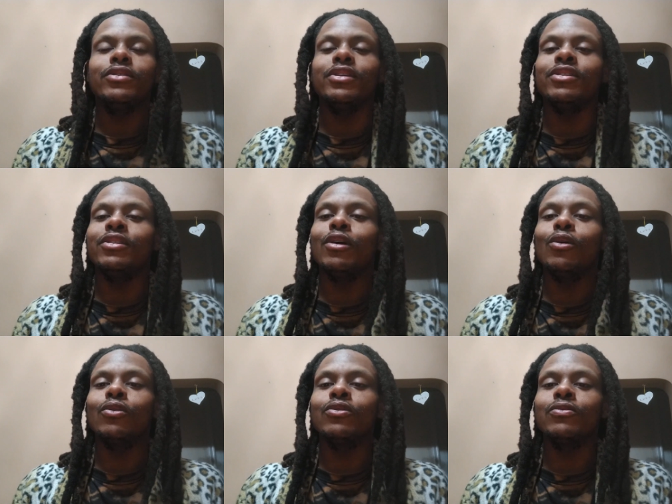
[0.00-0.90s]
just
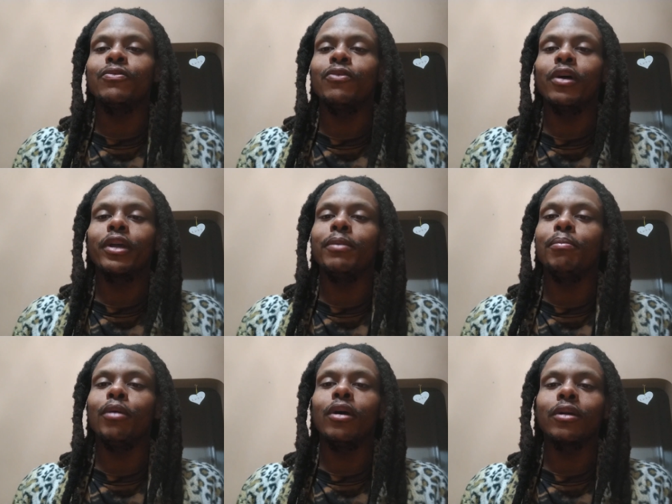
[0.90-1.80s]
goes
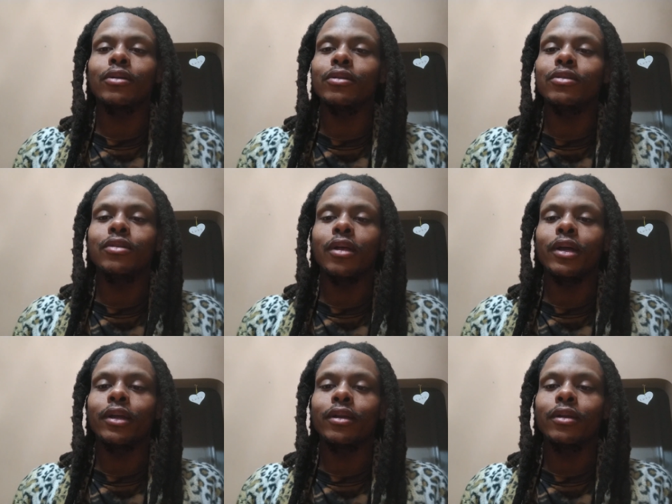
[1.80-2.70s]
fucking bonkers.
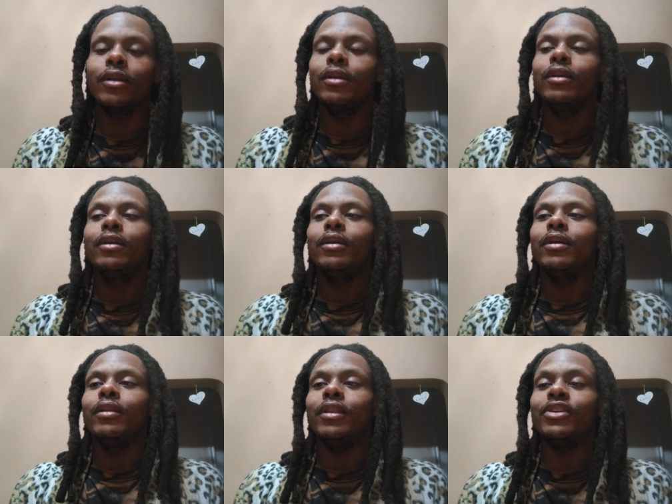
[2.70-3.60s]
Like,
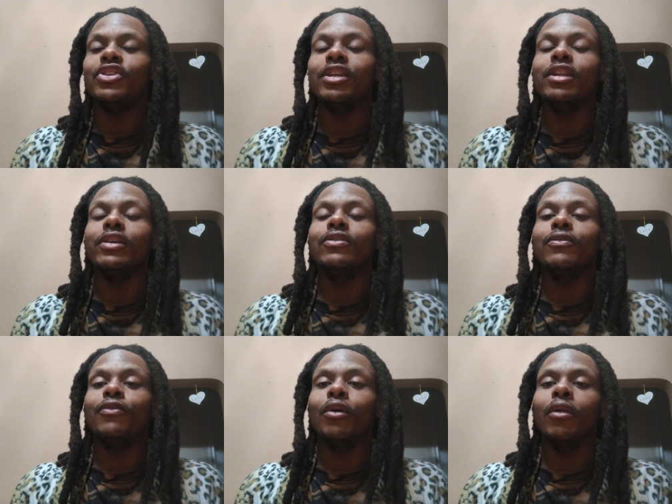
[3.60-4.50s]
this shit needs to
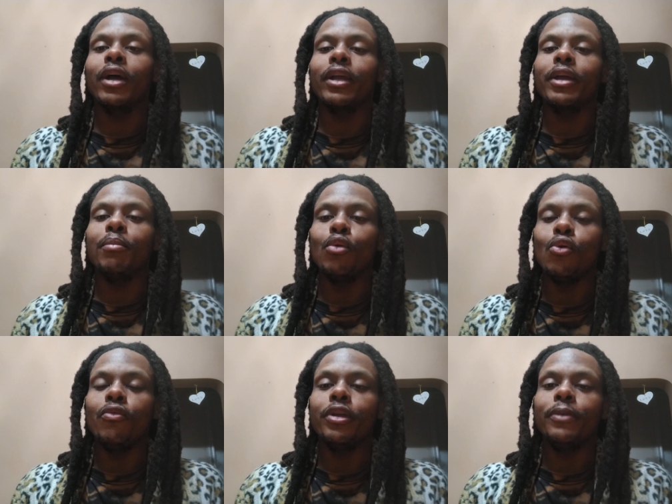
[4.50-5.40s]
feel like a
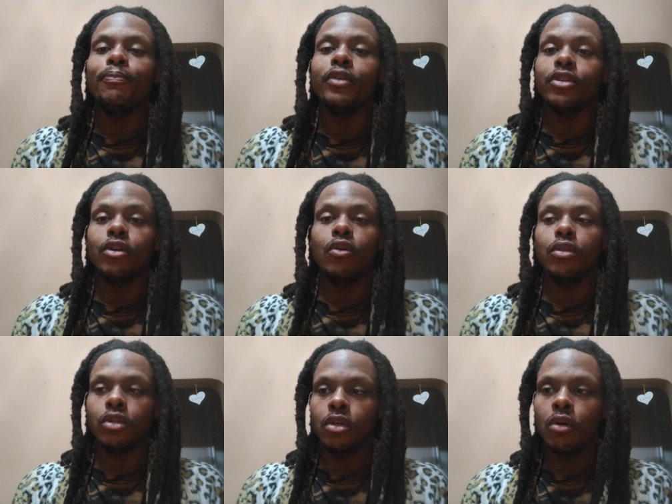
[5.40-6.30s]
movie. This whole
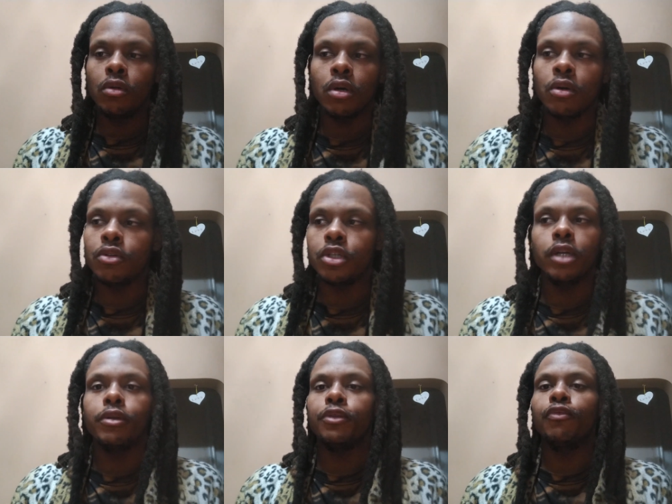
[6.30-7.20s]
this whole the whole
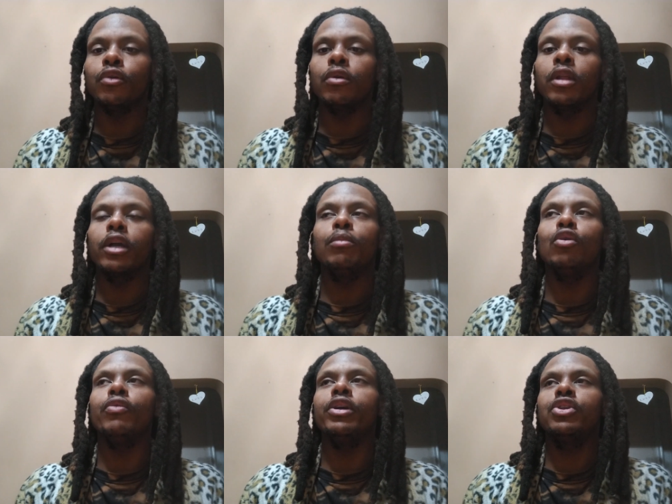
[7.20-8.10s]
series feel like a
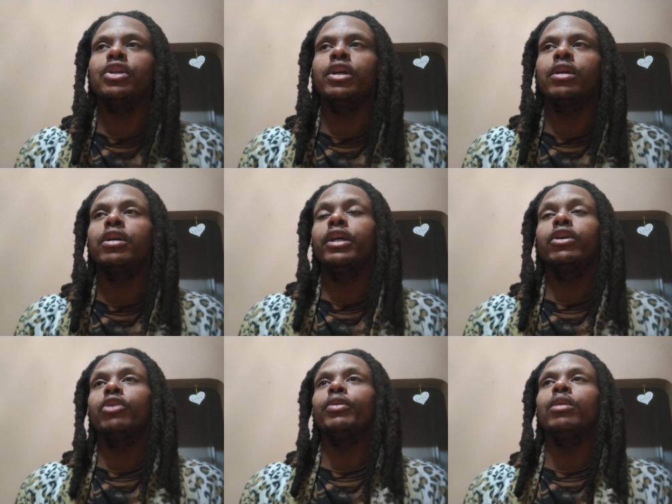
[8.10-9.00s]
movie. It should it, it
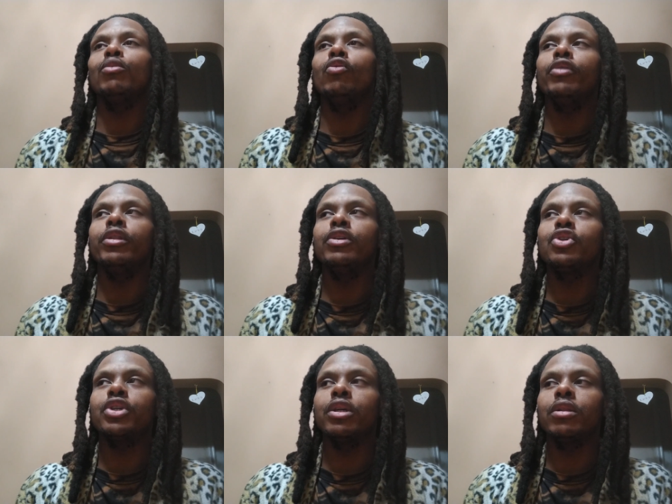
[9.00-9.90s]
could have been a movie. This
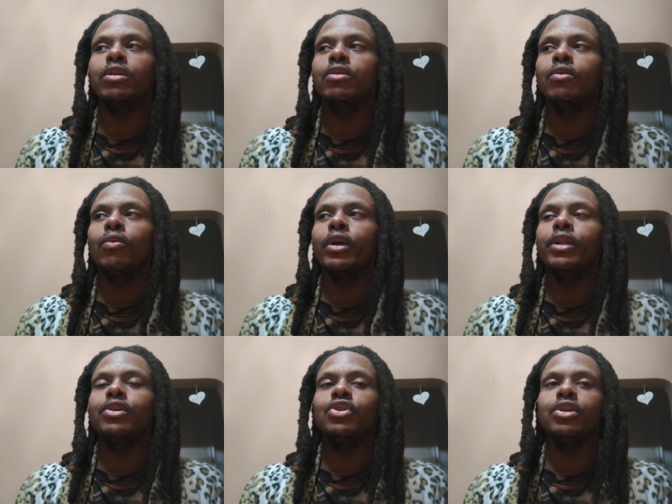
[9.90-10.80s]
shit this the
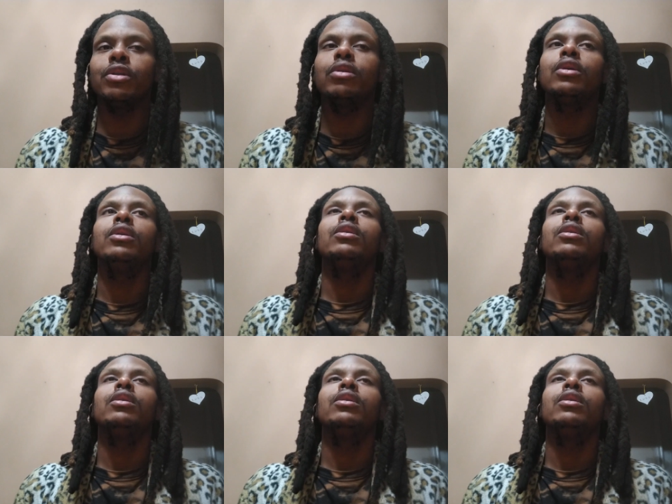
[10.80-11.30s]
way this shit